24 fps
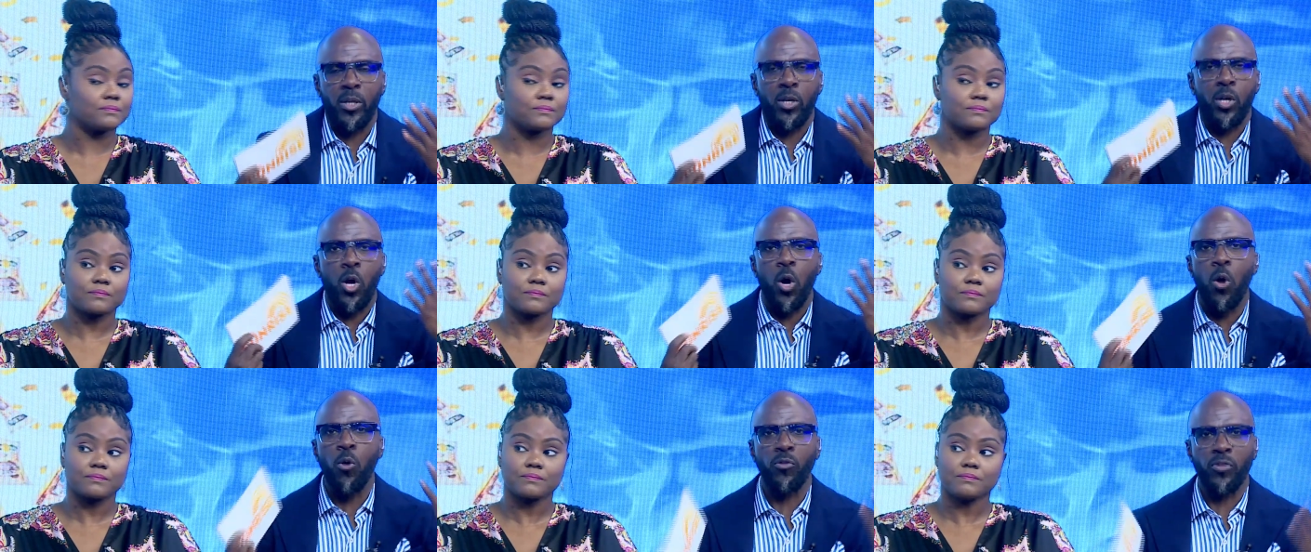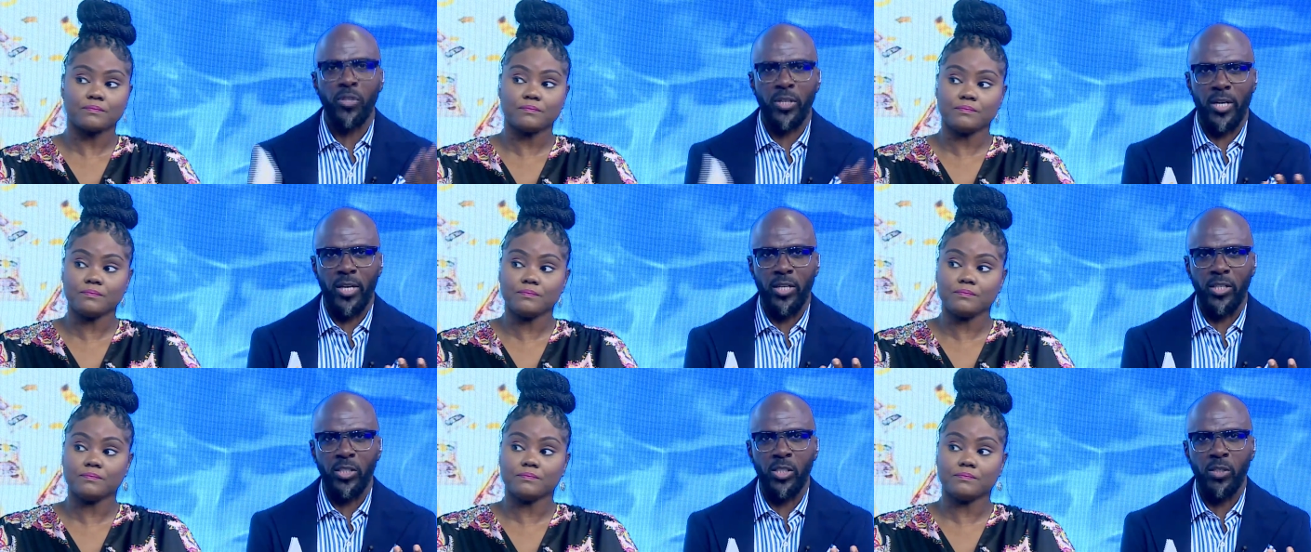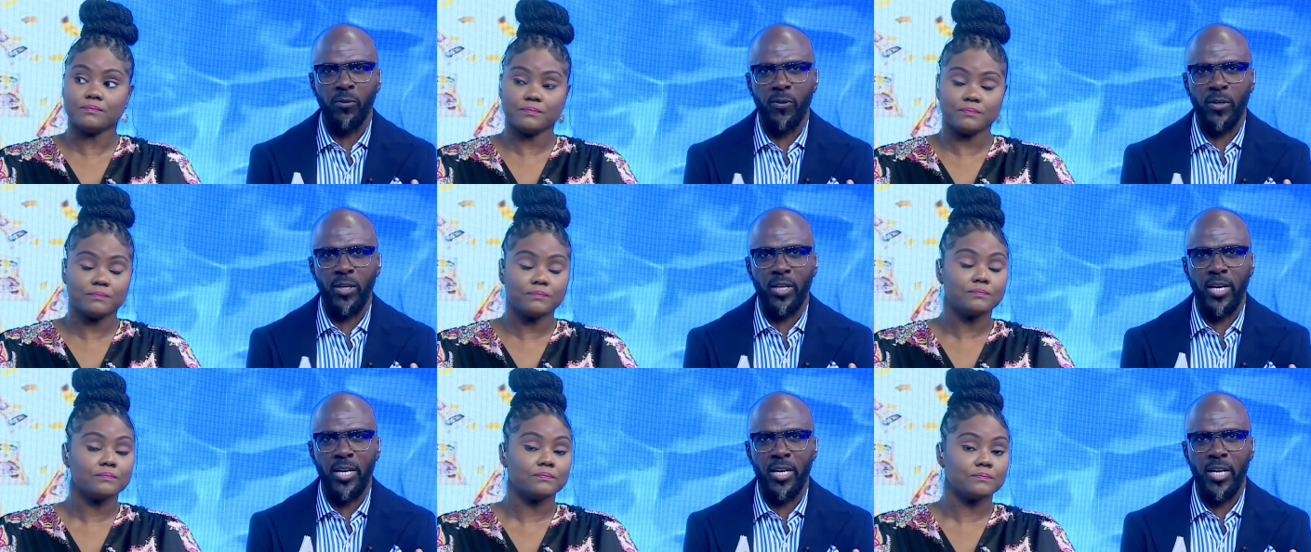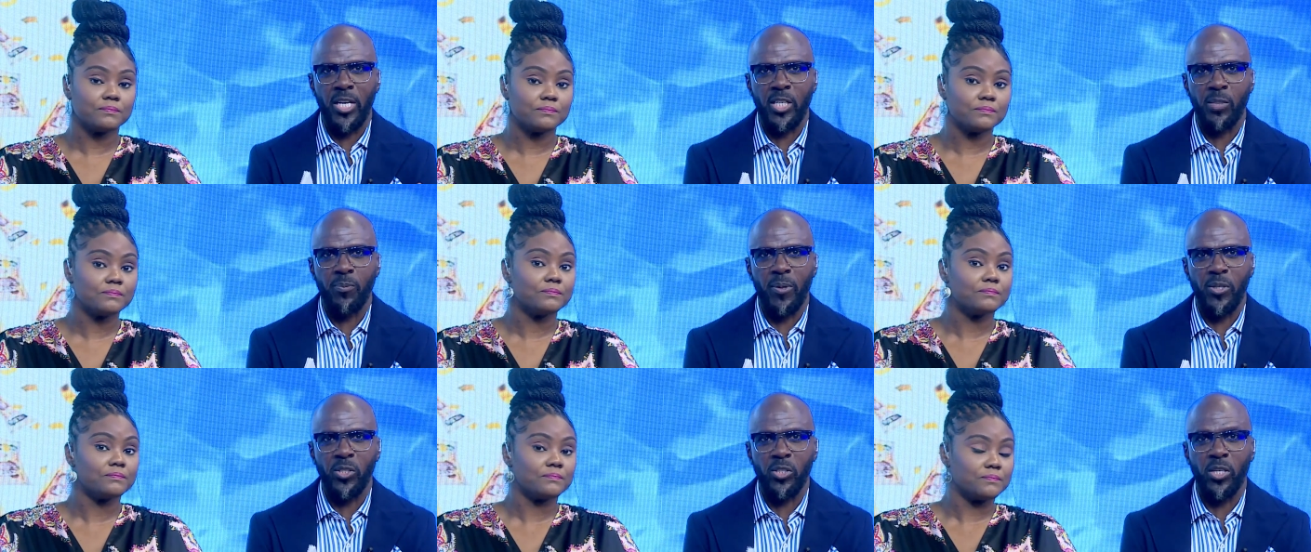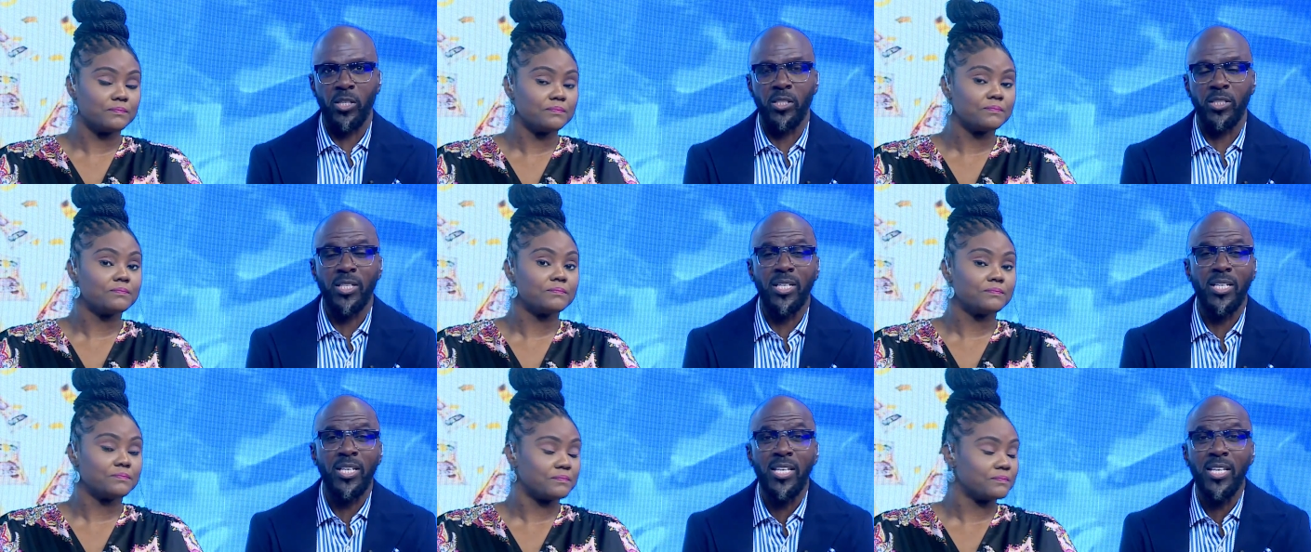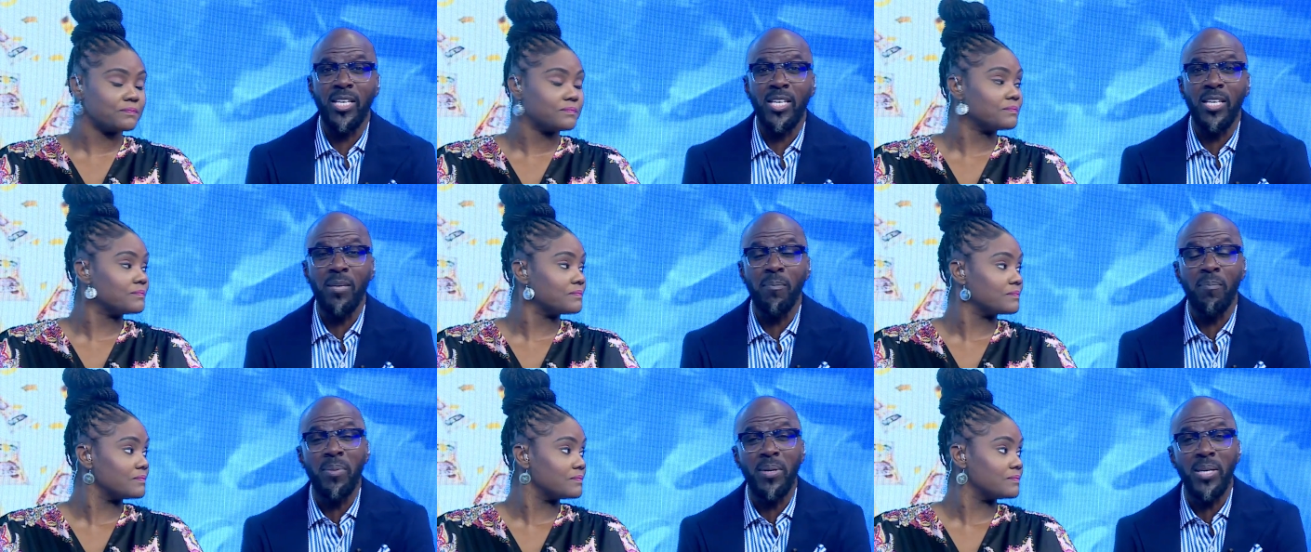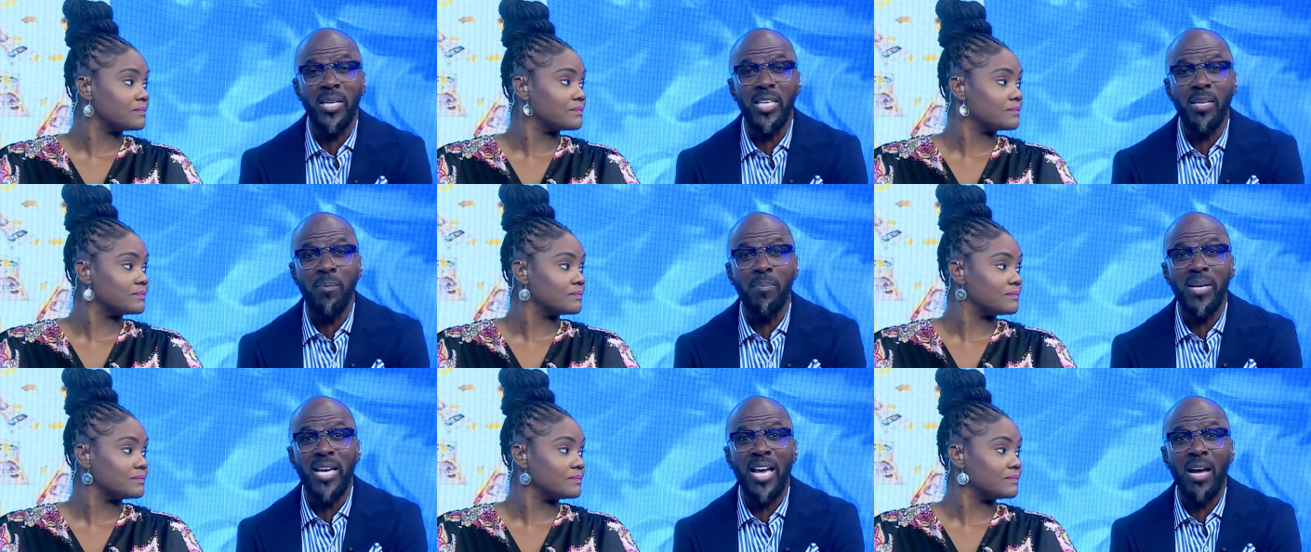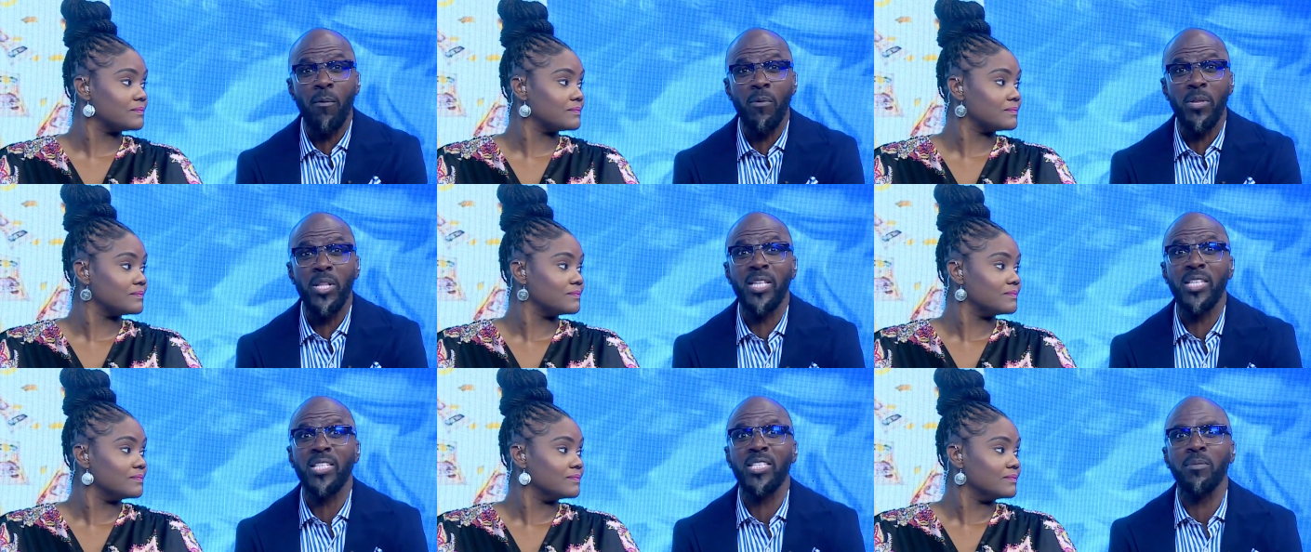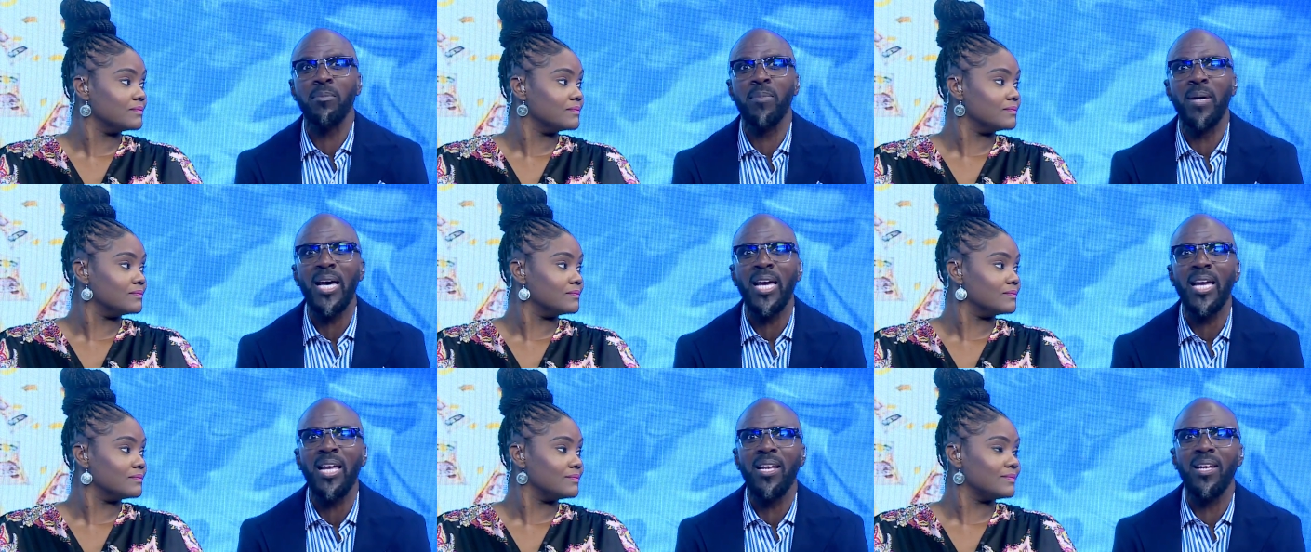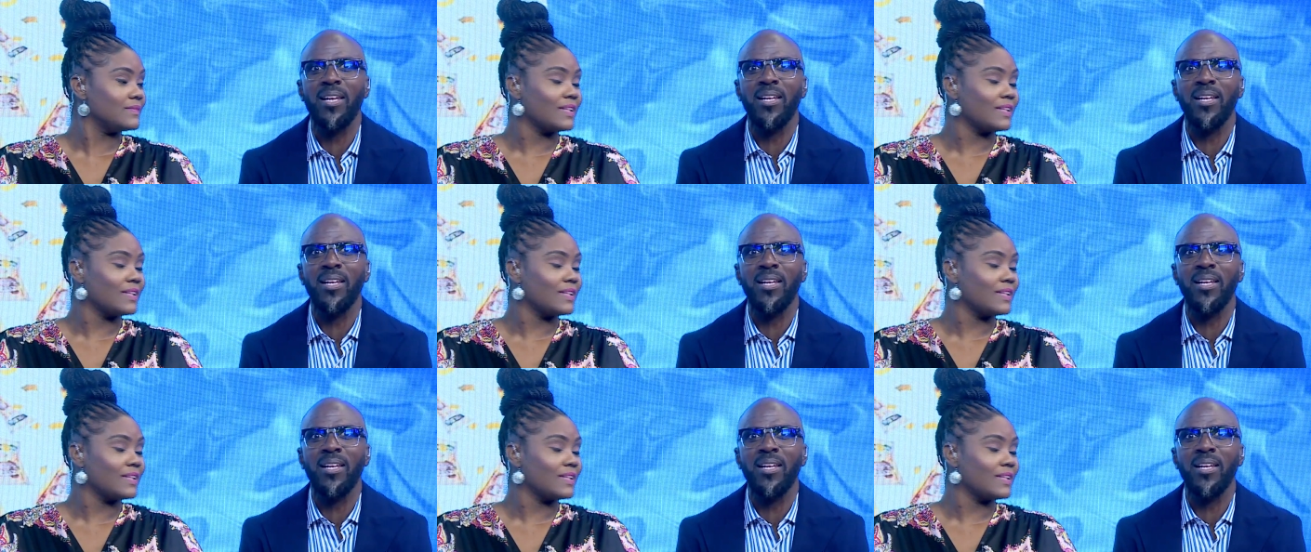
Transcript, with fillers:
Speaker 1: countenance, different kind of expressions. He, be, he, began with a smile.